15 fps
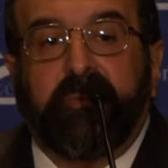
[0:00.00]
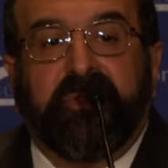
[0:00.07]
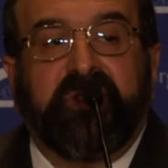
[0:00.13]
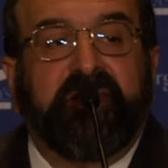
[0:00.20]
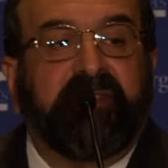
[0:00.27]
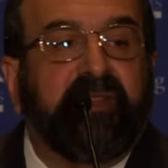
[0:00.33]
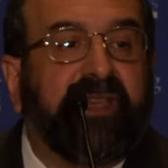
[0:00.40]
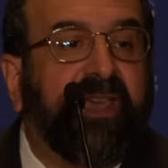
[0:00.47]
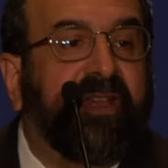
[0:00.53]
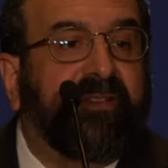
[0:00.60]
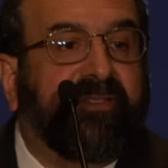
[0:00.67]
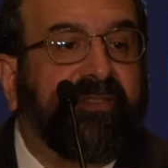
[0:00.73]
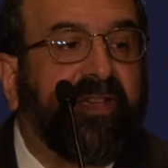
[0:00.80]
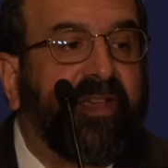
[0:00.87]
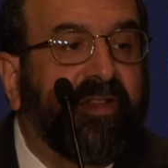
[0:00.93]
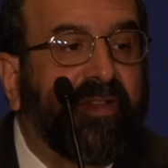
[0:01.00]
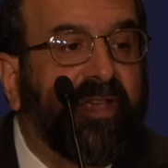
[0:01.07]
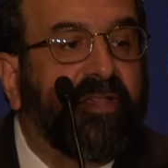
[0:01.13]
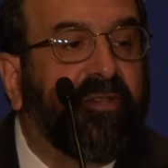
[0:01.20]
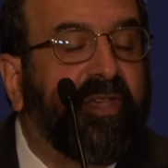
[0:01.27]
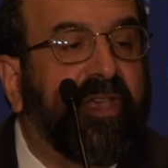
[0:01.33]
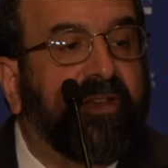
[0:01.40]
well, this you can't say and
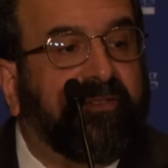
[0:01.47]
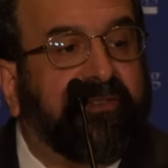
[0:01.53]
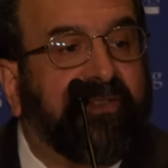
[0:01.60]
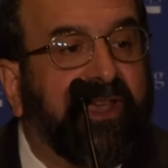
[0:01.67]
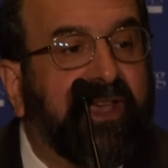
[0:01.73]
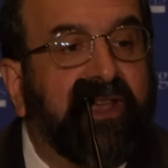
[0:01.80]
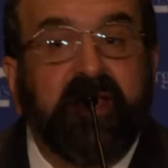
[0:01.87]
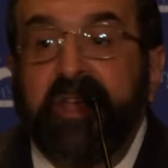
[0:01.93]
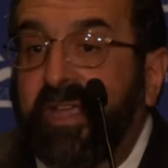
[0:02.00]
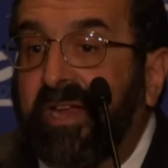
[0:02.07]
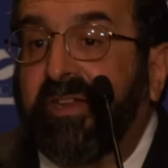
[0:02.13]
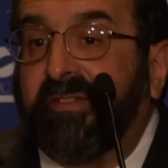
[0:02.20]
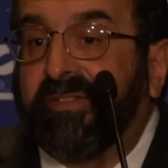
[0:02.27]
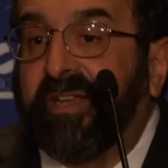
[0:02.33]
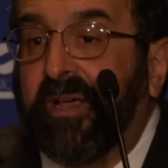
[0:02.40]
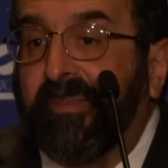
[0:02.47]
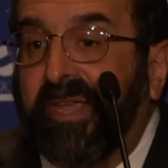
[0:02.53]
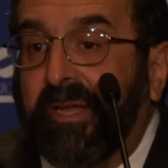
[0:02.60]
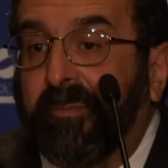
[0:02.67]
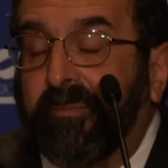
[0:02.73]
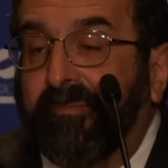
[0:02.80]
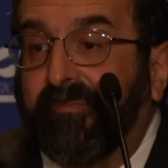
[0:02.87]
that you can't say, and it's coming.